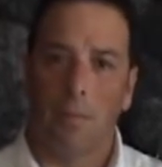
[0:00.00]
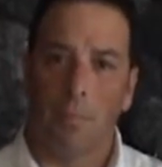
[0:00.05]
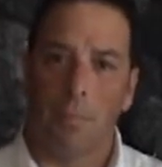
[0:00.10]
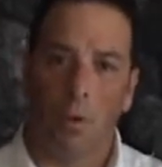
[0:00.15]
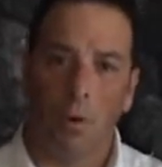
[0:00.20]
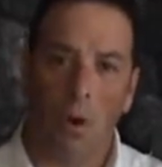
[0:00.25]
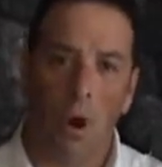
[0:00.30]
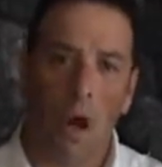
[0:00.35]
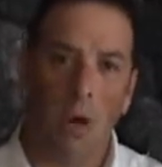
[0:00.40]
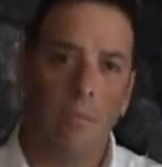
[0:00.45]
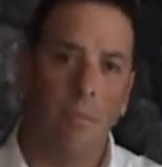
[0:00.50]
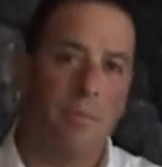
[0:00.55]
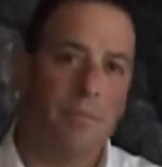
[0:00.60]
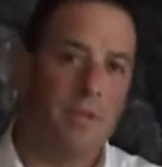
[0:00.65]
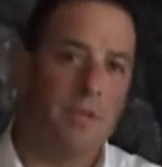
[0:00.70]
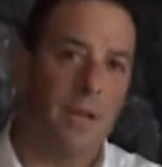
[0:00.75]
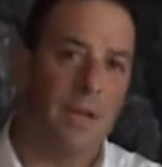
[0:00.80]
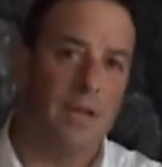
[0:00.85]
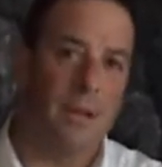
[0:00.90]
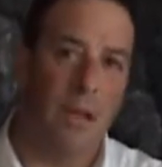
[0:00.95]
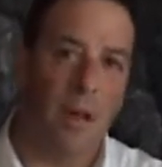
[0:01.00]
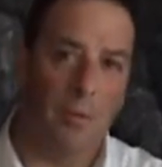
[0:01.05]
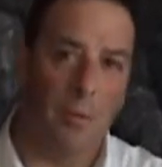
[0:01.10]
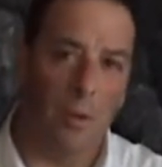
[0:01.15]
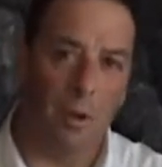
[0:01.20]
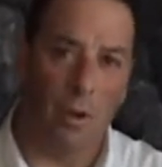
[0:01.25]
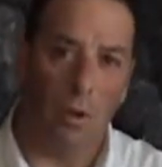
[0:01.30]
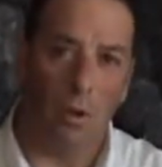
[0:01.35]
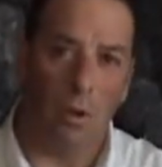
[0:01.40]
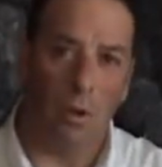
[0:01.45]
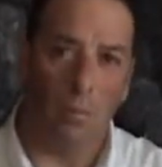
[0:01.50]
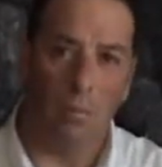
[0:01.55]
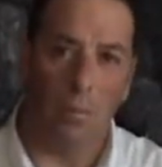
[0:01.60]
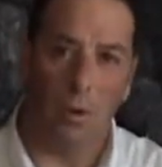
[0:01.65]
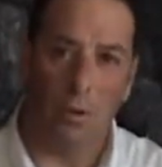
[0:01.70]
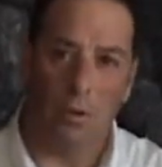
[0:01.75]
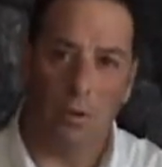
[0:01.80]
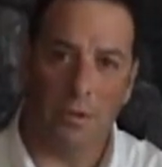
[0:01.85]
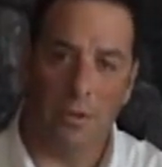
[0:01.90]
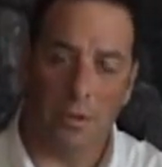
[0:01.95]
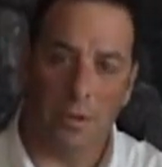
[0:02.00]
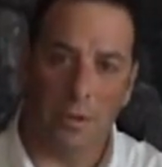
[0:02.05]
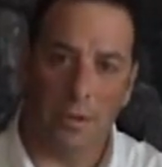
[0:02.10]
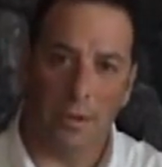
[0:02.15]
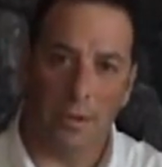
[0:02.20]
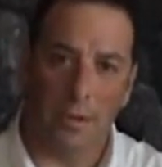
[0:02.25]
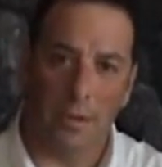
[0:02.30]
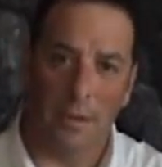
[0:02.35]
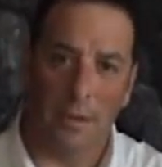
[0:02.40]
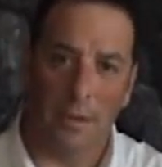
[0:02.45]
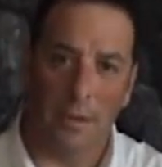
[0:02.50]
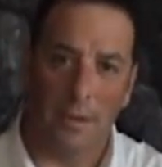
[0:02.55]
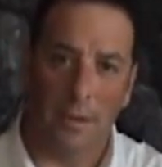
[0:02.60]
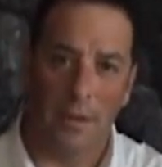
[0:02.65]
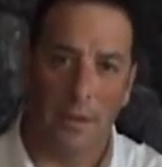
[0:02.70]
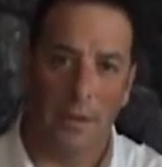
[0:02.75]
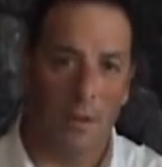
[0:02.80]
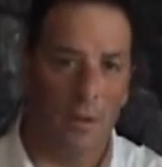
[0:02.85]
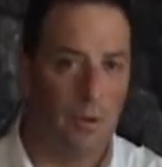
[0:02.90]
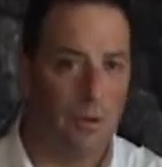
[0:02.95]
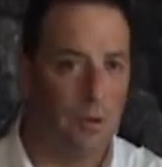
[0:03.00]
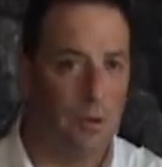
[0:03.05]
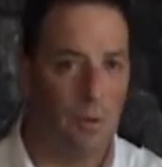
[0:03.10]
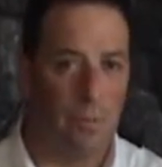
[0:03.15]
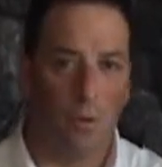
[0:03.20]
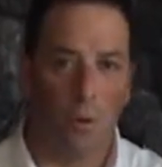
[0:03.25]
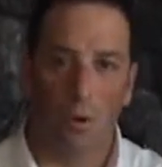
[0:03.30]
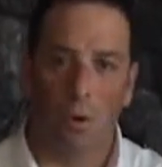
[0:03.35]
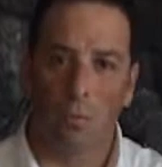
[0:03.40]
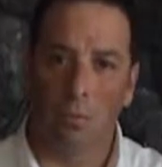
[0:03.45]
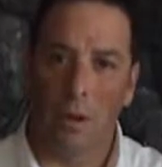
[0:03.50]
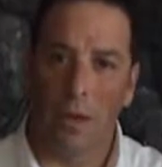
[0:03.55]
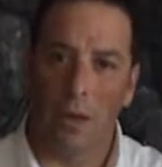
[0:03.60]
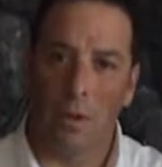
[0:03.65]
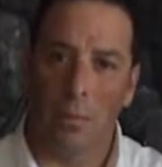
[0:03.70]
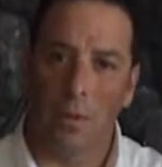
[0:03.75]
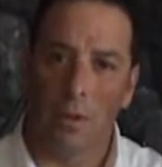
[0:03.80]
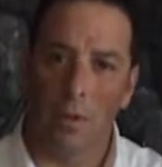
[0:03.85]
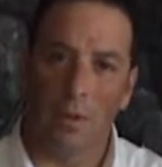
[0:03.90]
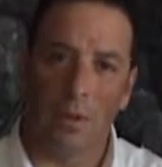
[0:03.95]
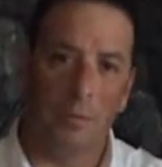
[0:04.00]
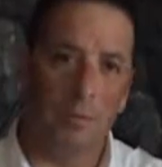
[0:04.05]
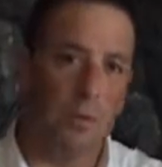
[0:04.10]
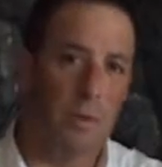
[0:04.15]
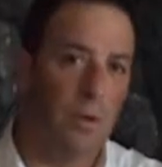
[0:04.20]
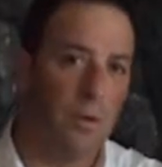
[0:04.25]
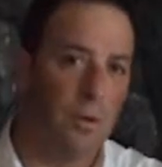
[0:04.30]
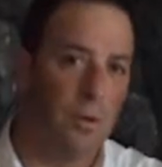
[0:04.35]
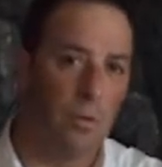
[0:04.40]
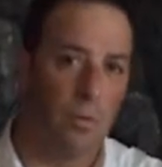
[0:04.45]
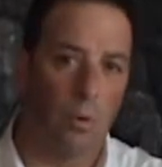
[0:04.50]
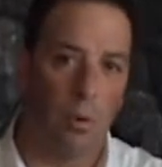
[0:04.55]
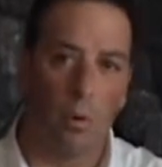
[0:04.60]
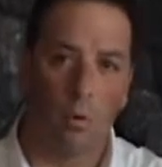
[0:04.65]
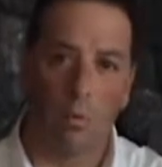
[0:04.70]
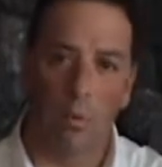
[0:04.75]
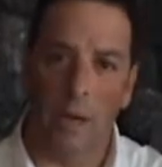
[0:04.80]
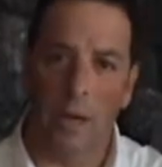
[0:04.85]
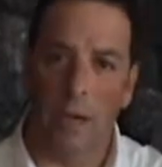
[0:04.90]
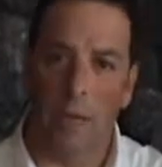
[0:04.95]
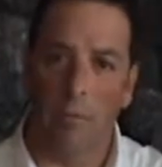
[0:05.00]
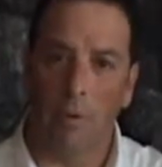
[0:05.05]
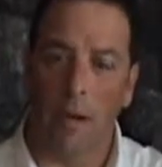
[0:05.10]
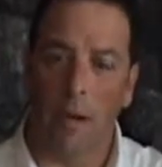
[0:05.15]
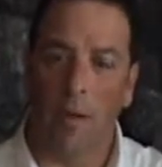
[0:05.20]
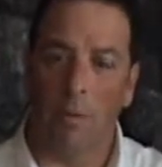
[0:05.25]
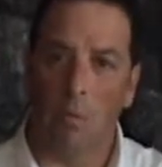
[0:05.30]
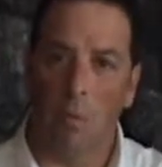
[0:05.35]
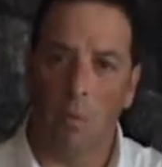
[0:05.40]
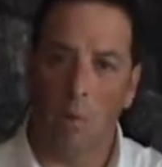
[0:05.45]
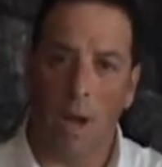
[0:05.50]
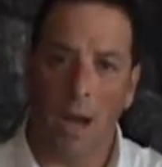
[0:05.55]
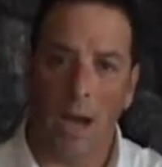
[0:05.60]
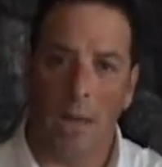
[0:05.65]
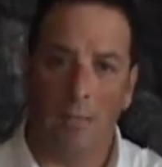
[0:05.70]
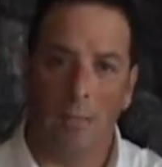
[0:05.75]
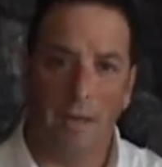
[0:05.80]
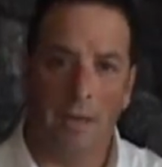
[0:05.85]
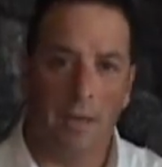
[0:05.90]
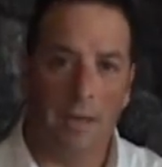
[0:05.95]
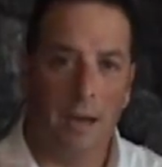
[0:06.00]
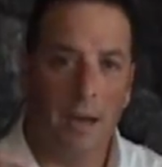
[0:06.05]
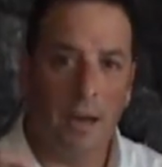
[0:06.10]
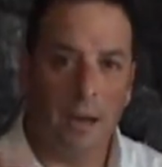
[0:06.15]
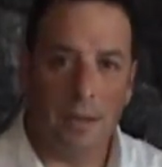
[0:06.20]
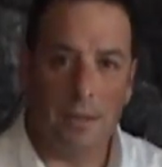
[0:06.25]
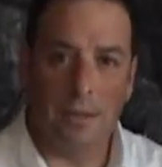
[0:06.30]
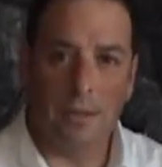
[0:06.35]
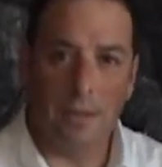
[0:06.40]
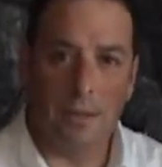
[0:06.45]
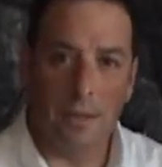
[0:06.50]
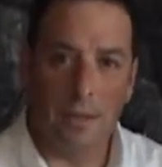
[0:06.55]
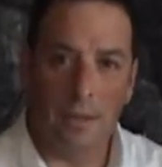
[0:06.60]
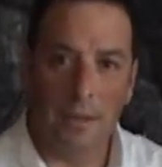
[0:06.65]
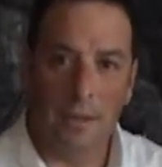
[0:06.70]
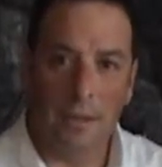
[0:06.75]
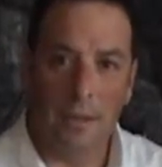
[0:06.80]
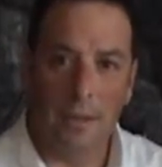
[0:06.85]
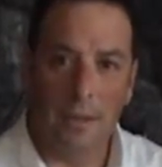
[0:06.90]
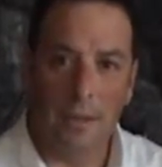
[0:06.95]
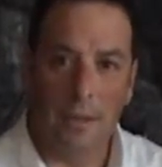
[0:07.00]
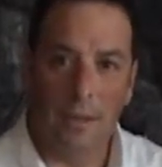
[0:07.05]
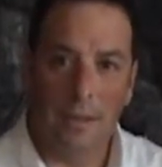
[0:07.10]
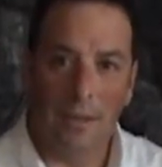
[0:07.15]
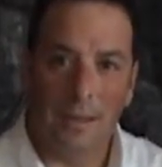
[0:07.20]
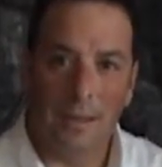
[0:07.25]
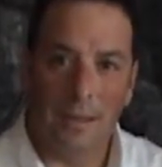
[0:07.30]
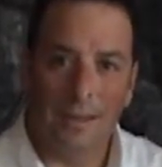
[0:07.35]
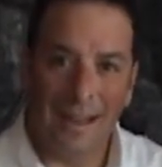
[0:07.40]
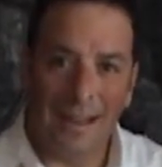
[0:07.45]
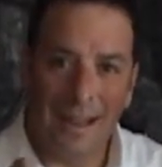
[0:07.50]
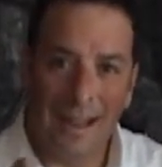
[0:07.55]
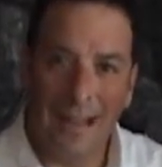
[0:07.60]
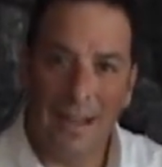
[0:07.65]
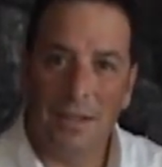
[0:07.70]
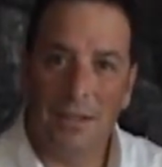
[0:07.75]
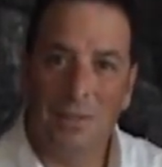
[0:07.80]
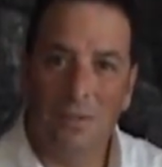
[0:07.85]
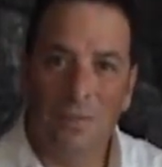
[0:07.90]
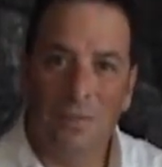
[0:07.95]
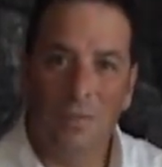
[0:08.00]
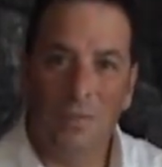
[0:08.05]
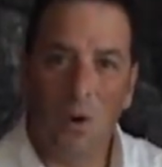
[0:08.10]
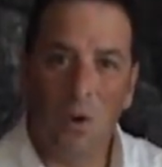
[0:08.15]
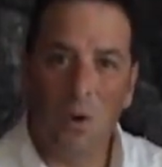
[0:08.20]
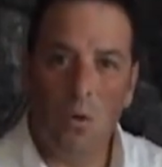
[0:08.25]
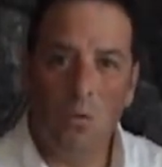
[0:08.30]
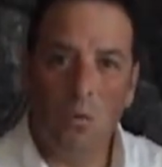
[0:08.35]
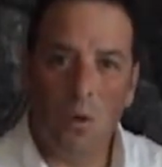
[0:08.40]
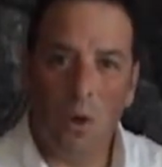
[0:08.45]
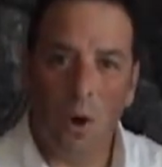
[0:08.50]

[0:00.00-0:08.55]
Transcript: problems that come along personally. You roll right with them. You roll right around them. Why? Because the next phone